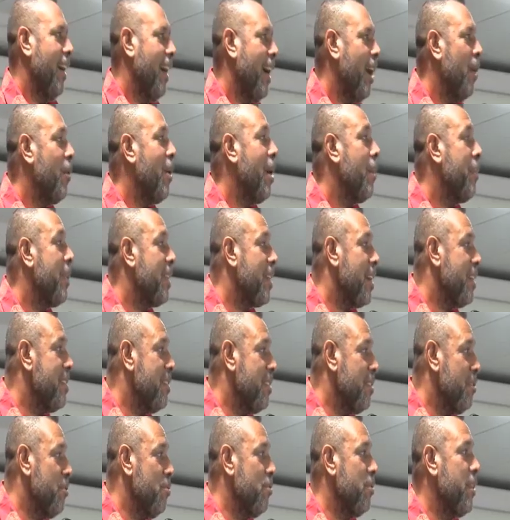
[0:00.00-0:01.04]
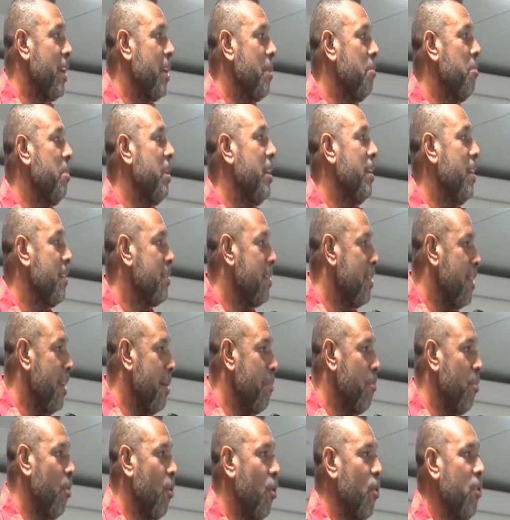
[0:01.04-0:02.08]
How appetizing you can be as an
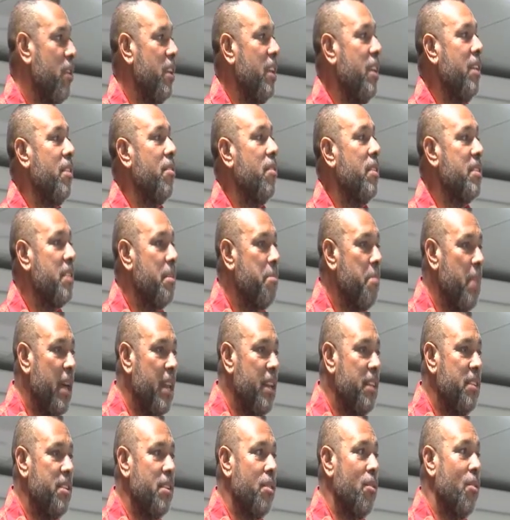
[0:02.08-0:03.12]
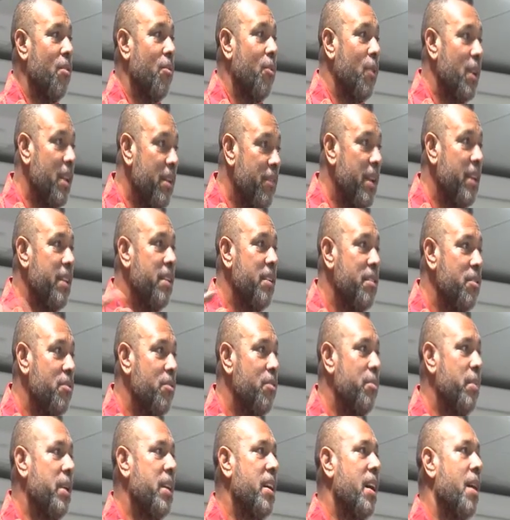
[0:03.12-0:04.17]
employee or as a manager or whatever it is
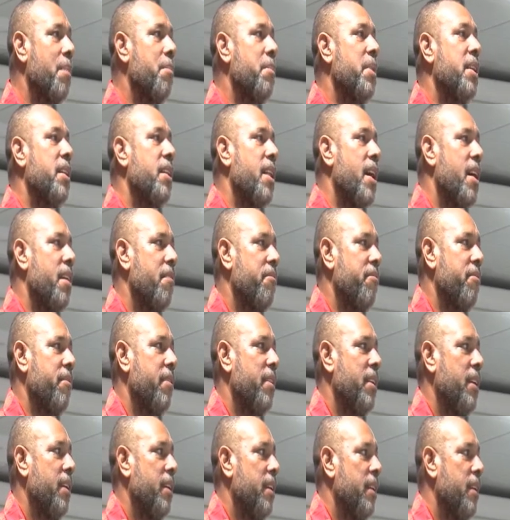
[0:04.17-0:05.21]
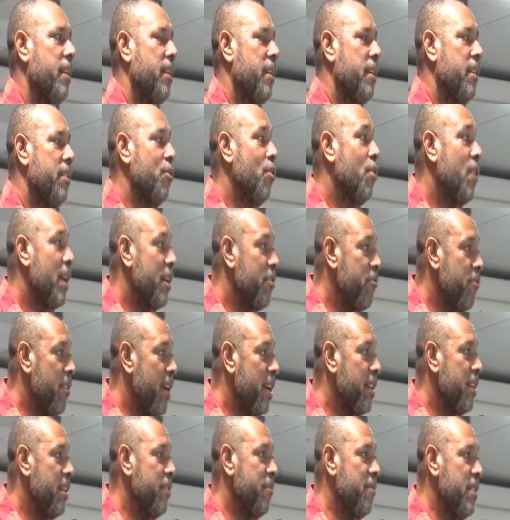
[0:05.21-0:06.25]
you become in life, your
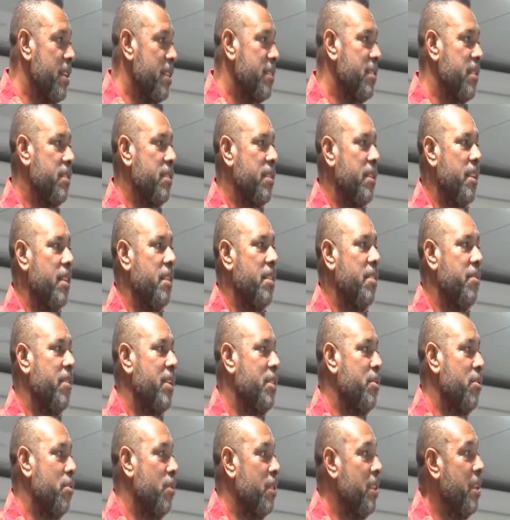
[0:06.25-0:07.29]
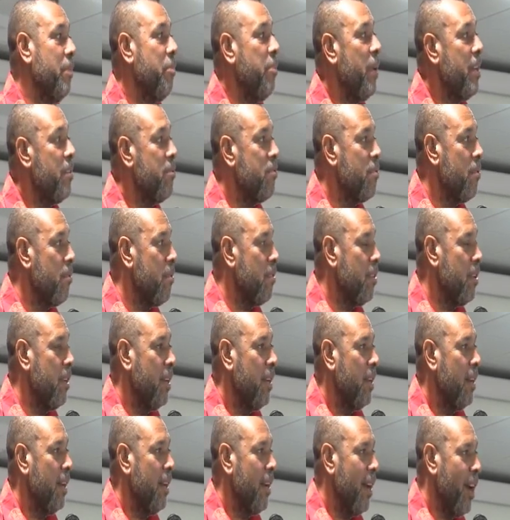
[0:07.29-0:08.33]
attractiveness as an individual depends on
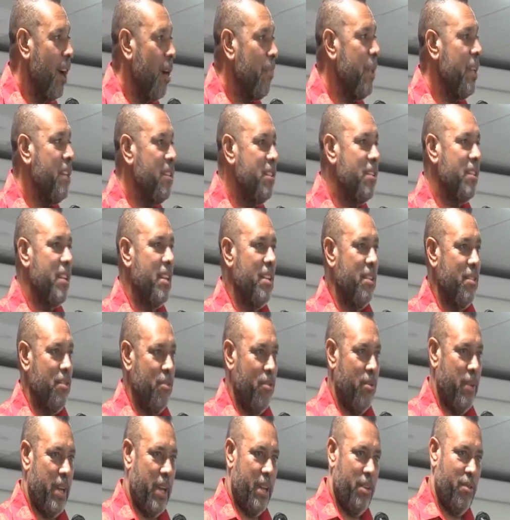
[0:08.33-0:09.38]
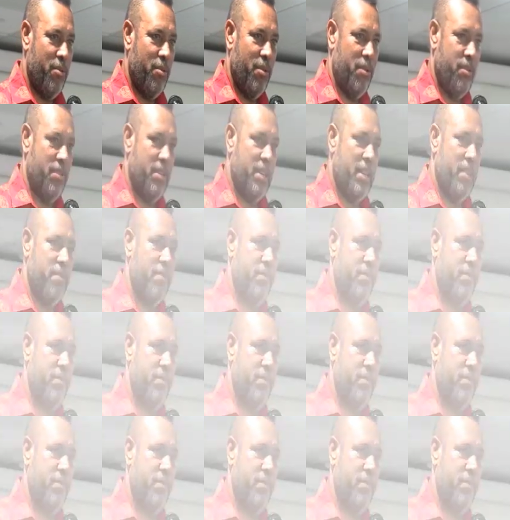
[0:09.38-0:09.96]
how many skills you add to yourself.